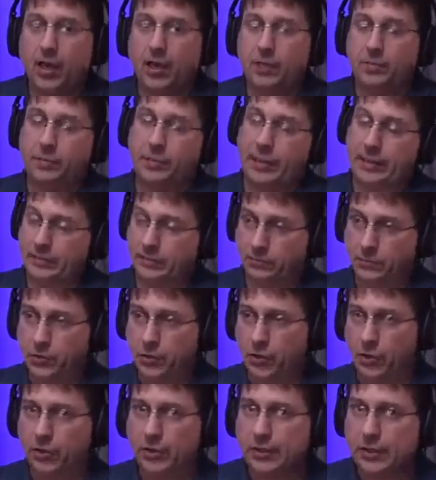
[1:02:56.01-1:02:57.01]
but
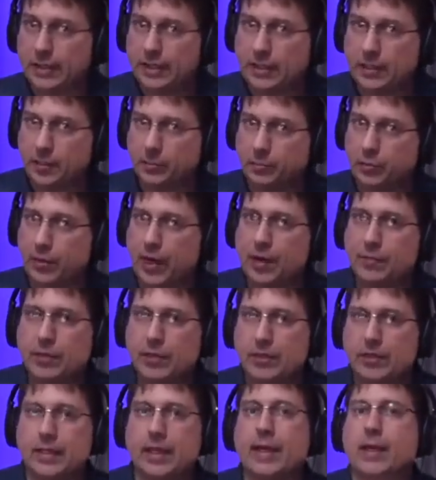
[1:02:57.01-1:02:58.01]
currently the
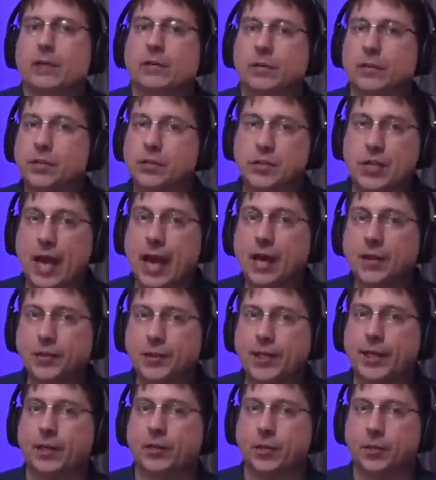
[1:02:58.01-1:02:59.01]
primary layer that's
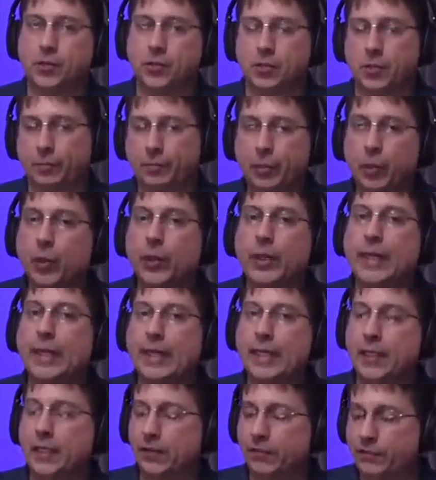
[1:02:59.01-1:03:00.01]
out there, that's deployed
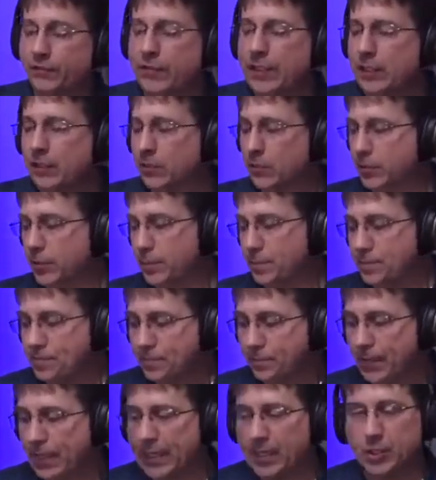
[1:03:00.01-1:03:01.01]
in the field,
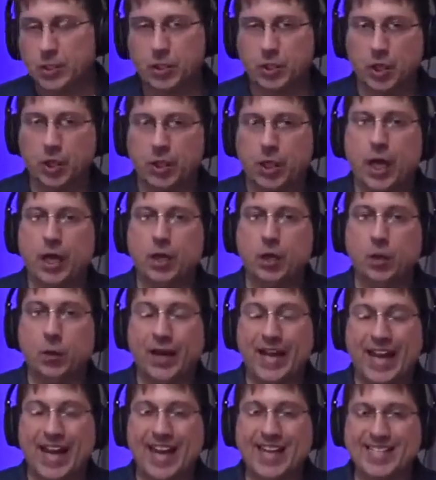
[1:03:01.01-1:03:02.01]
is
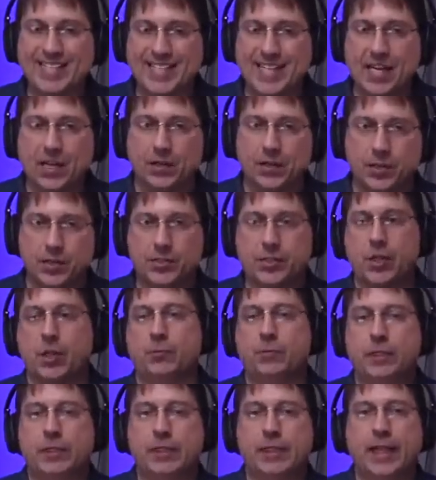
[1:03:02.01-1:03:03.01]
Cardano SL, the
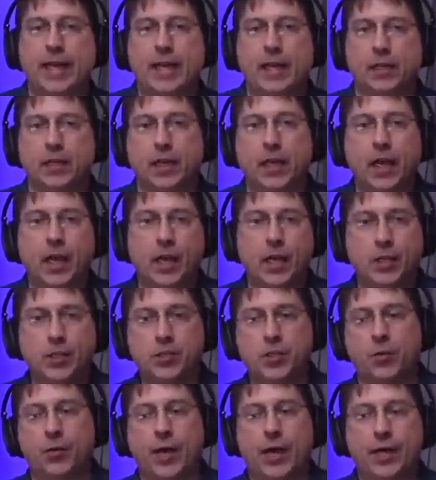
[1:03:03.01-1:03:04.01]
settlement layer.
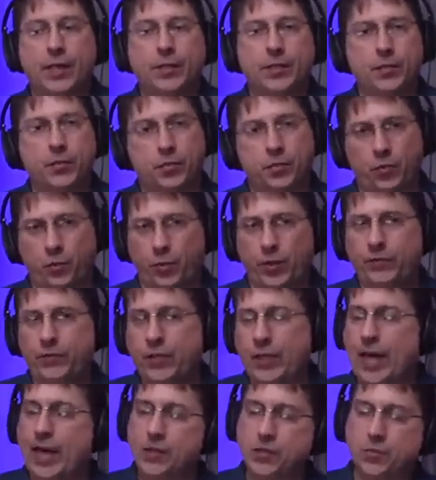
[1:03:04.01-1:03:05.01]
So do one of
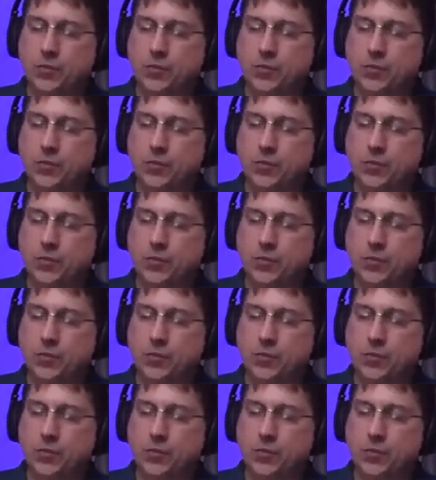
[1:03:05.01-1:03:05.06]
you guys